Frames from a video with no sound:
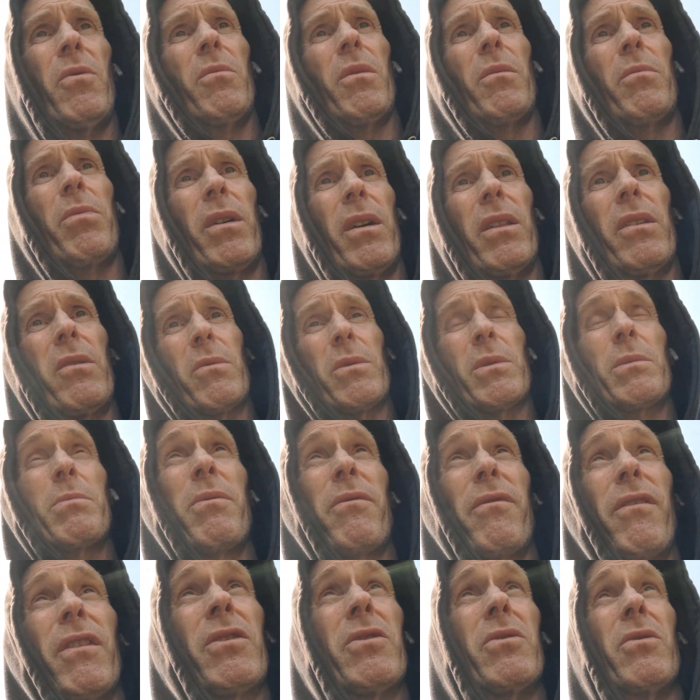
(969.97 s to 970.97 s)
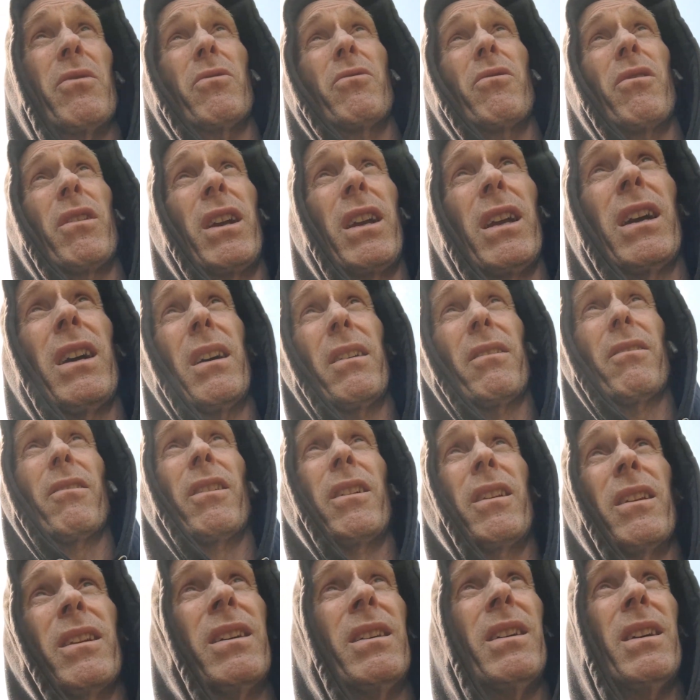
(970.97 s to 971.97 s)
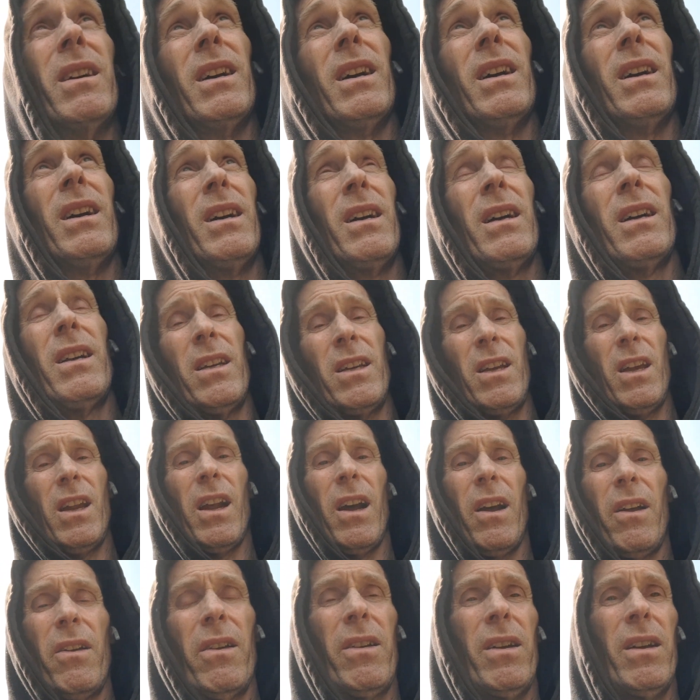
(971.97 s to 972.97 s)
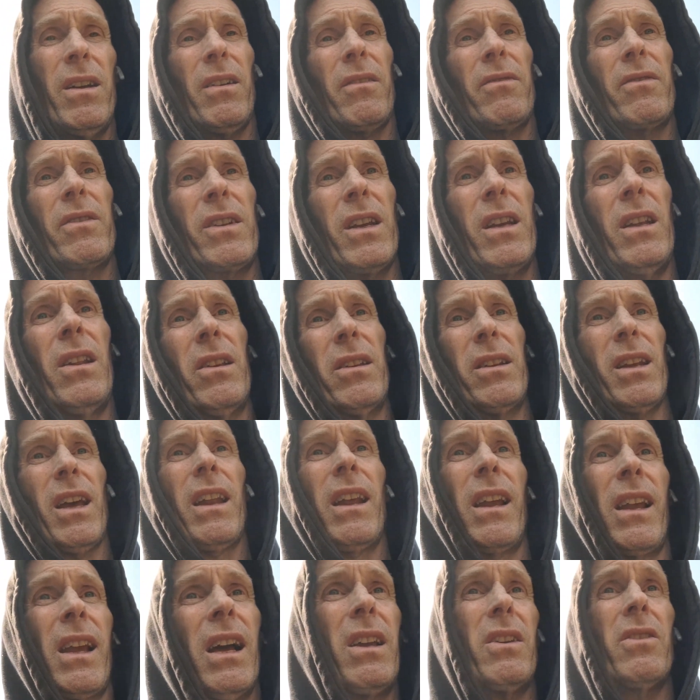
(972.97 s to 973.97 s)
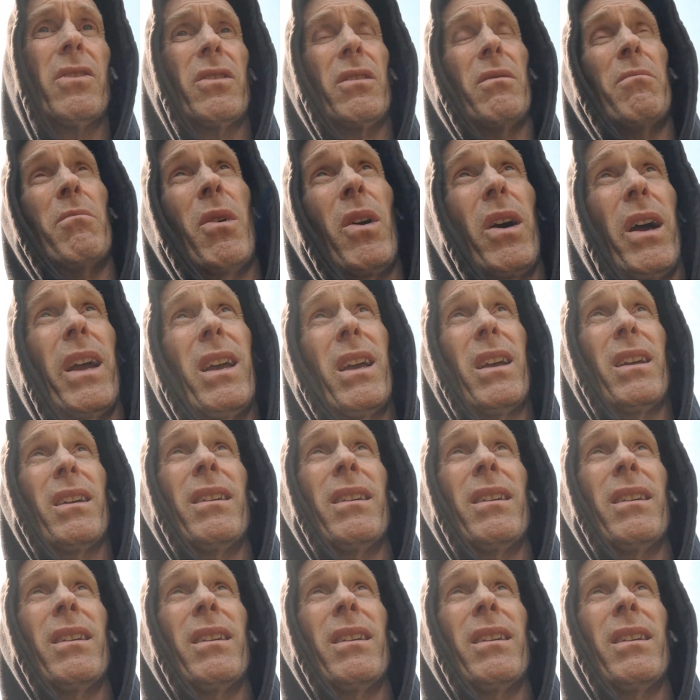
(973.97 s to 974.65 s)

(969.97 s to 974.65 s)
my brother was a professional cricketer, and I've seen the dedication my